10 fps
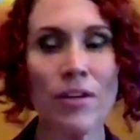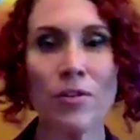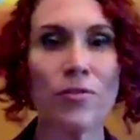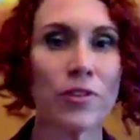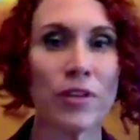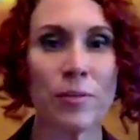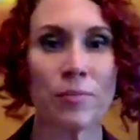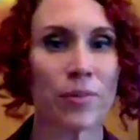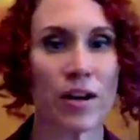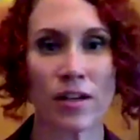
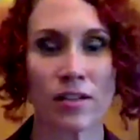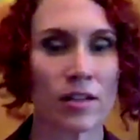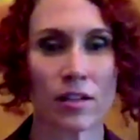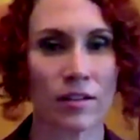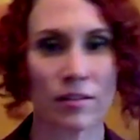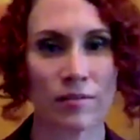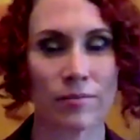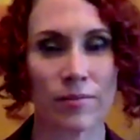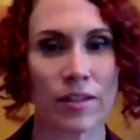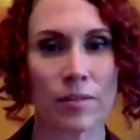free product, the
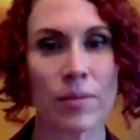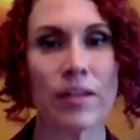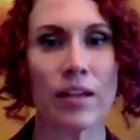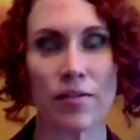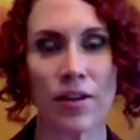PDF